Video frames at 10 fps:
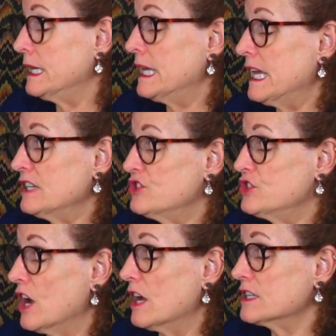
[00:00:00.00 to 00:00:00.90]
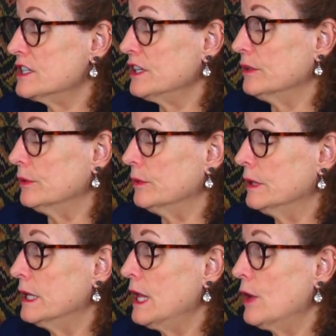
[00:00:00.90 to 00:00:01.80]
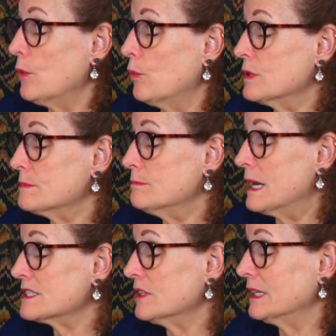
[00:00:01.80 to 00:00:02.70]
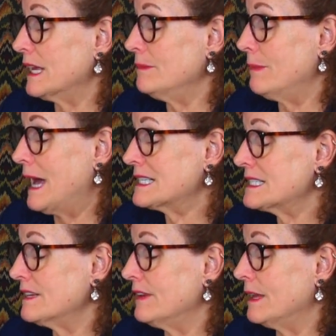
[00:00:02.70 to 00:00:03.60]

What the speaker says: His jaw, too, was muscled and massive